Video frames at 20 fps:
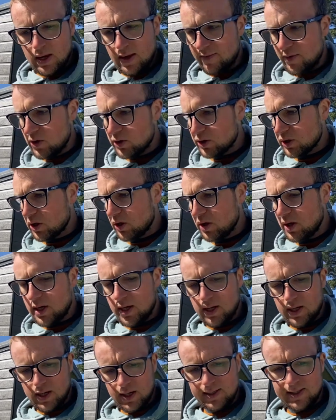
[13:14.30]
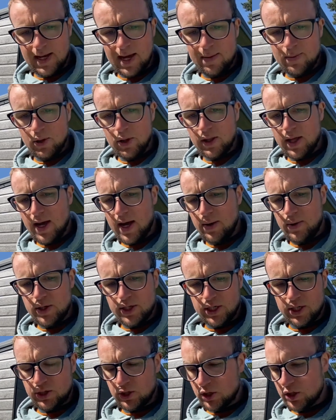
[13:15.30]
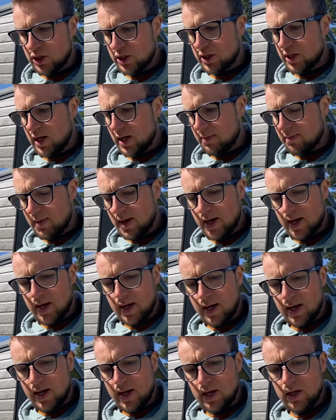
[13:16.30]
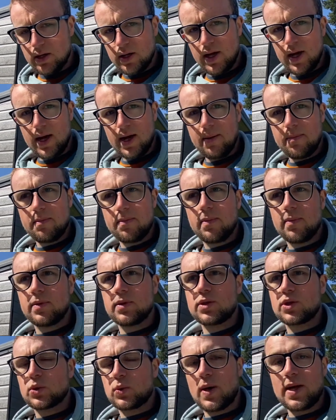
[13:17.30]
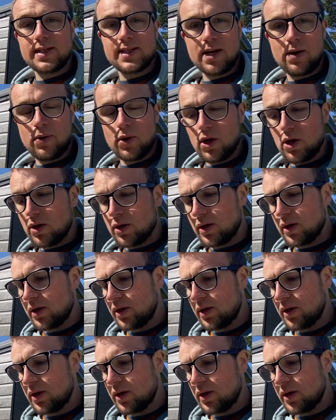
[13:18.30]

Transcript: I've also got a table there, which I'll just stick my sweat towel on.